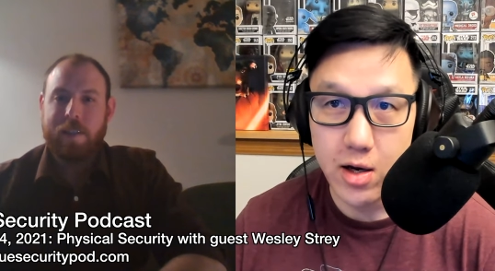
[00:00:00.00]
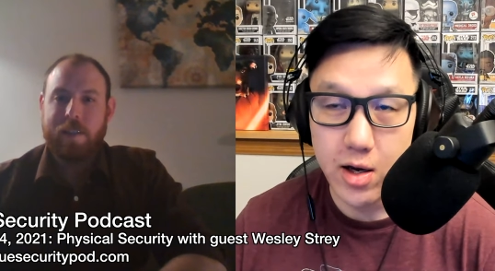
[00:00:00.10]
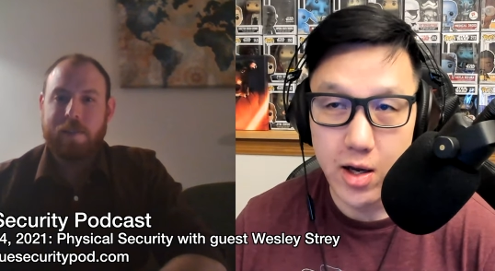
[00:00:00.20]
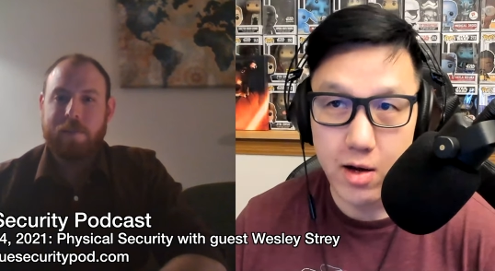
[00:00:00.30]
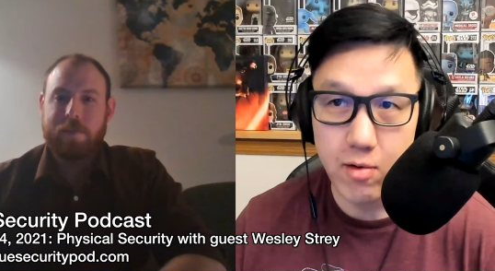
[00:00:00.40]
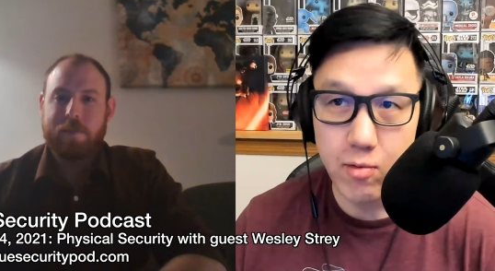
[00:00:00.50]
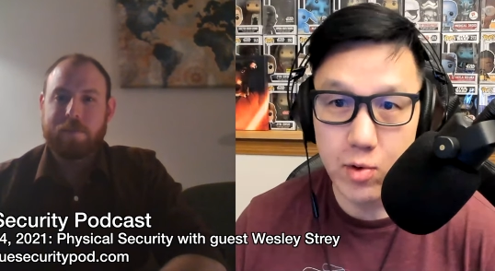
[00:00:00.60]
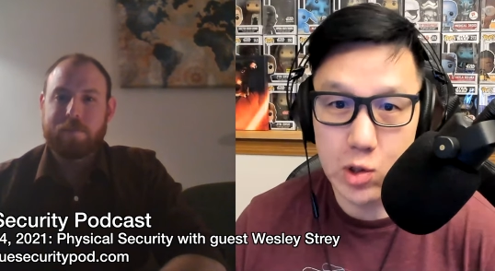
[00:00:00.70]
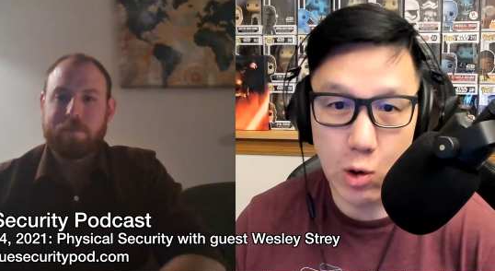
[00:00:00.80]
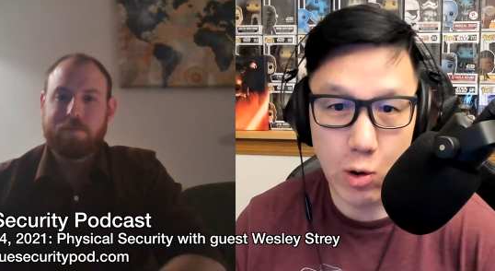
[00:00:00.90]
Speaker 1: a
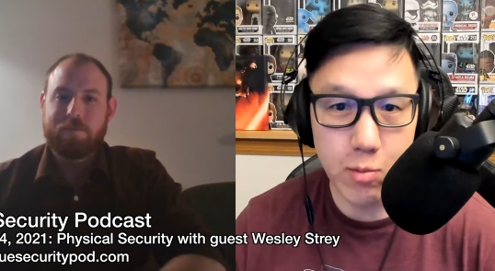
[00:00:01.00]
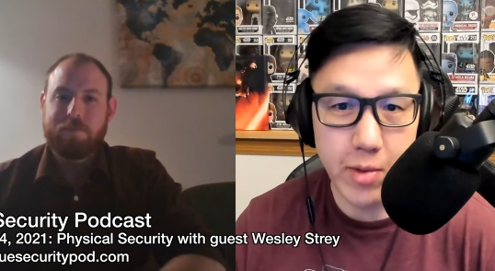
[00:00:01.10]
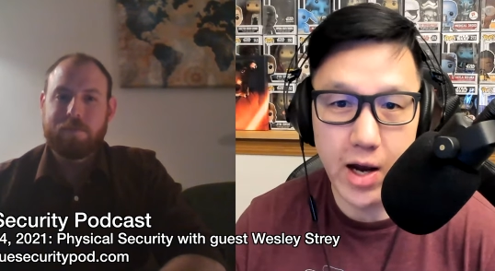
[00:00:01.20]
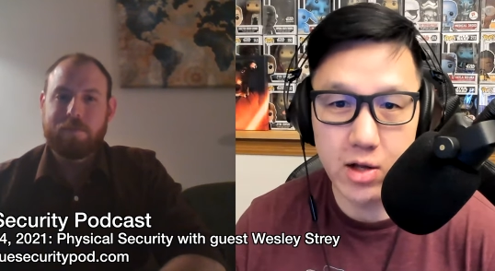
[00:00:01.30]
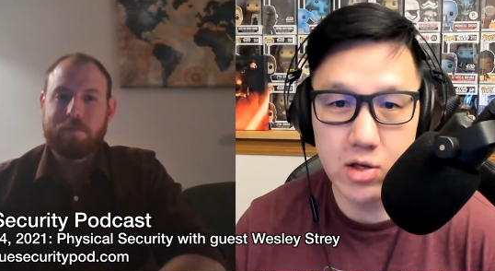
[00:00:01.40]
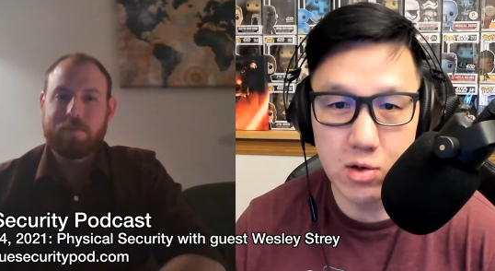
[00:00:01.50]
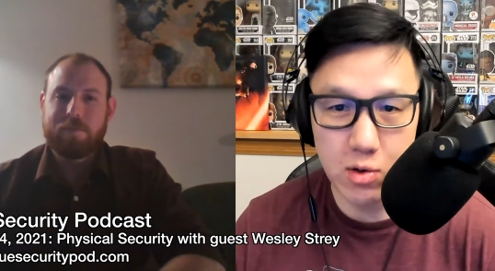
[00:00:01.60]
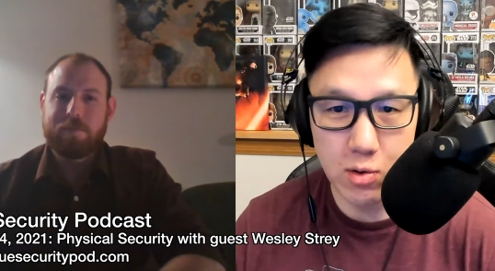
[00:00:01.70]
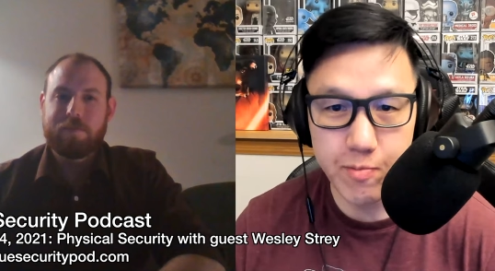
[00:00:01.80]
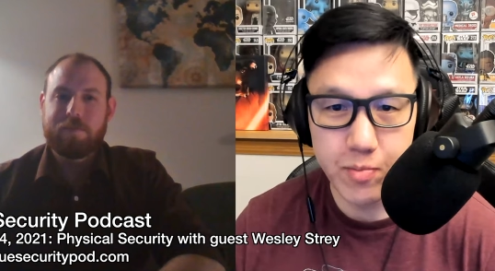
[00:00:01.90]
return back
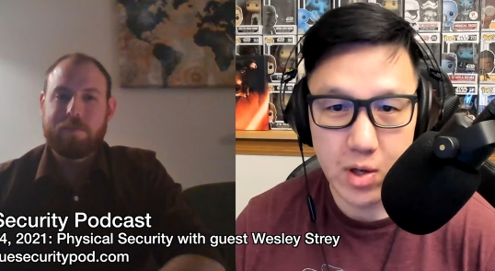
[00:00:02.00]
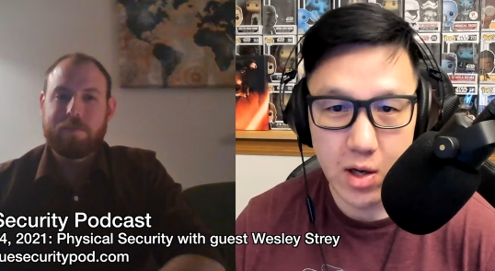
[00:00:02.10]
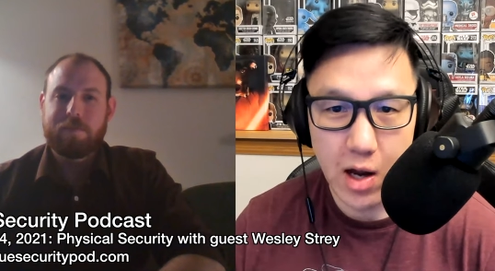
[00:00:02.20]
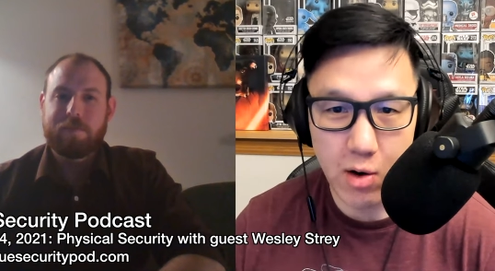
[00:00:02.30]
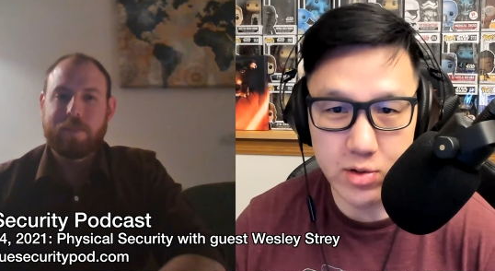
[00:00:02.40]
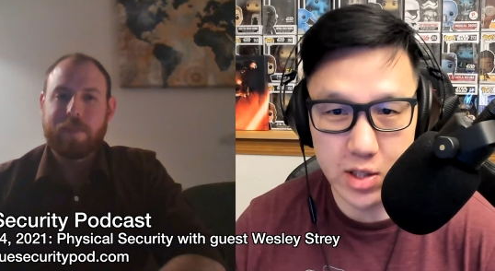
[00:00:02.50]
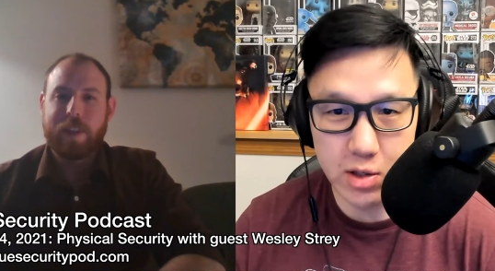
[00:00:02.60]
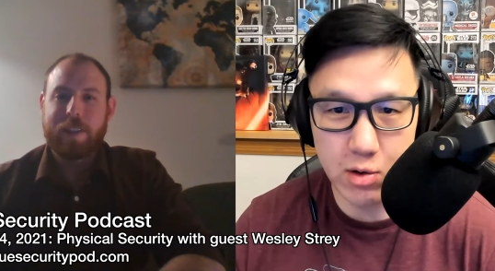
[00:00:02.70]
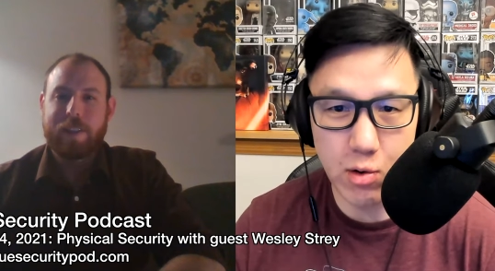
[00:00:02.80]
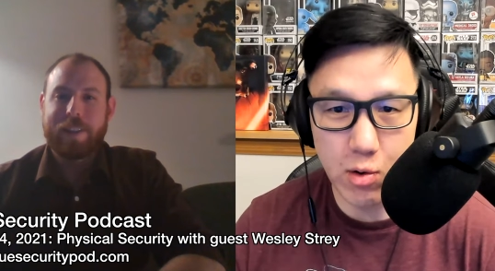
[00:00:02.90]
to housing
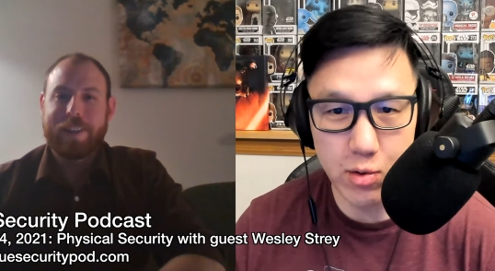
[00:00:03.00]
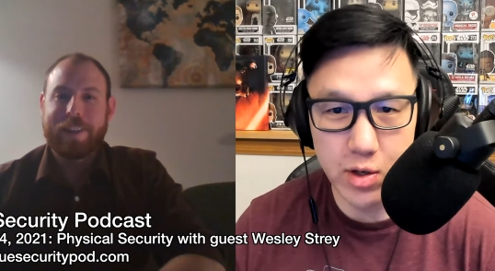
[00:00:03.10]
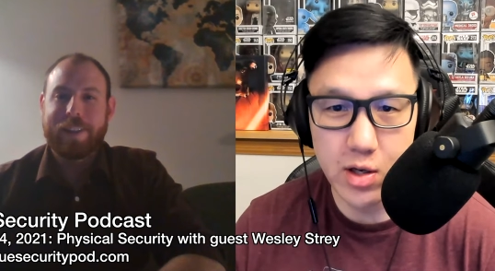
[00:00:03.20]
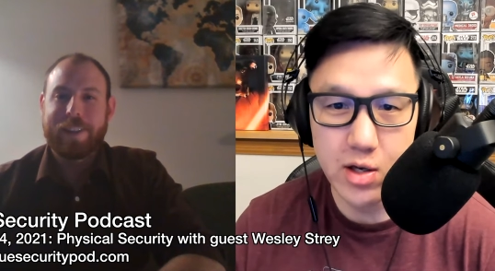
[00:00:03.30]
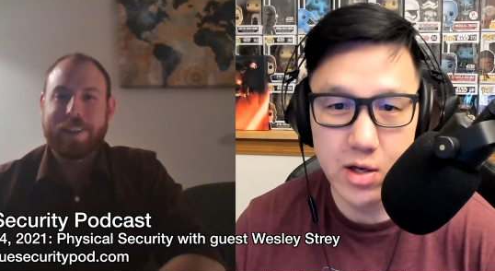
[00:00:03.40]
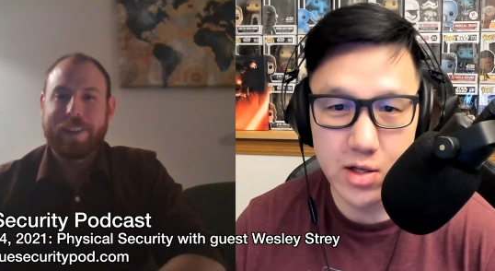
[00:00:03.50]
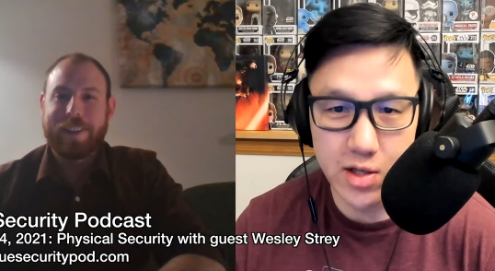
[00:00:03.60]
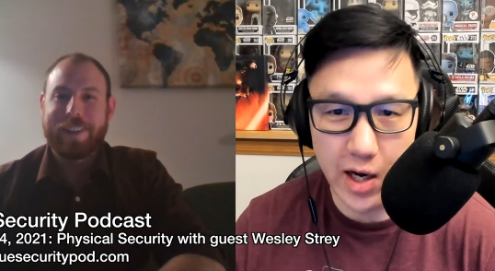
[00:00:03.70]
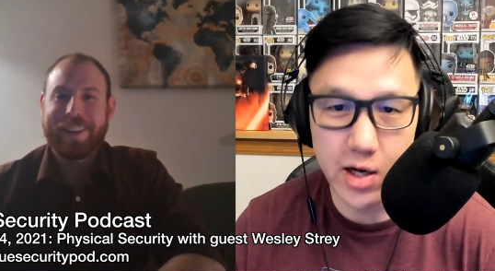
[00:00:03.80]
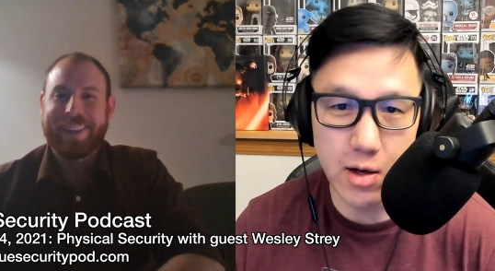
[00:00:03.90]
your own
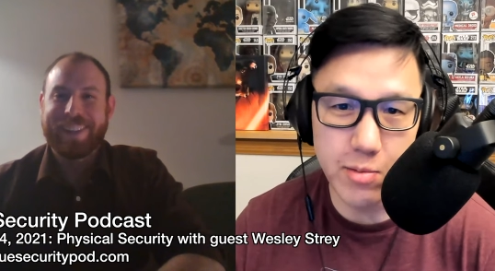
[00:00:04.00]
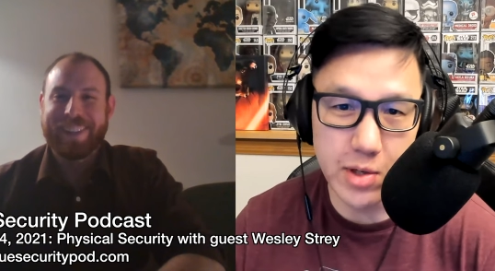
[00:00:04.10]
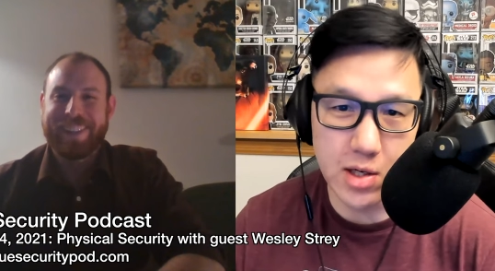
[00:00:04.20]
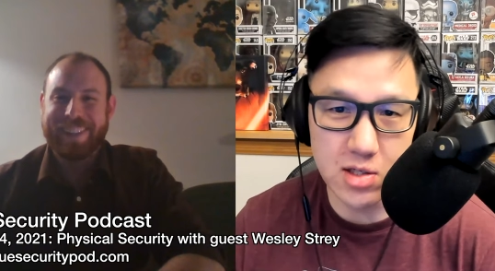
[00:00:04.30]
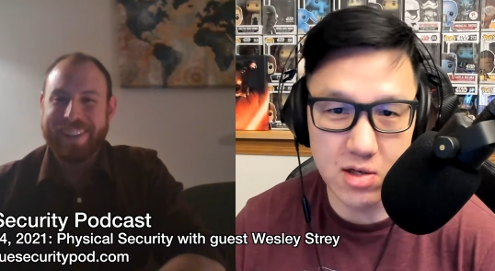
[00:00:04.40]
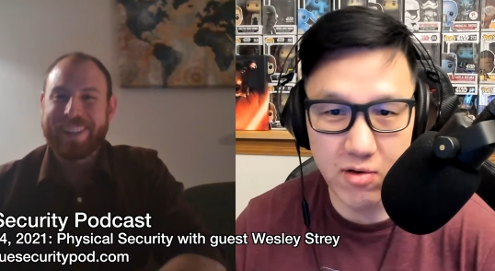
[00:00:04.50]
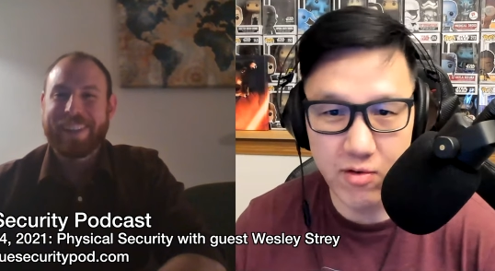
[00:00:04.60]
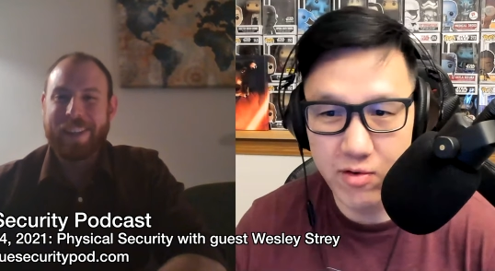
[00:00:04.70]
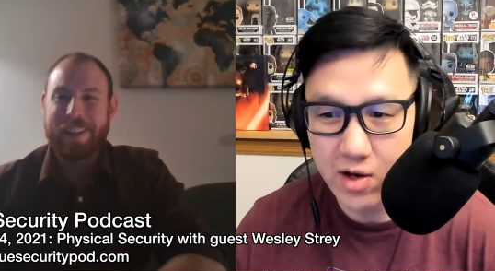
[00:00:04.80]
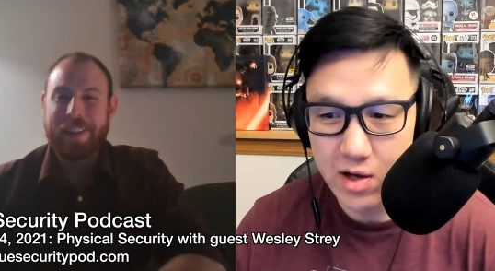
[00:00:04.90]
data because of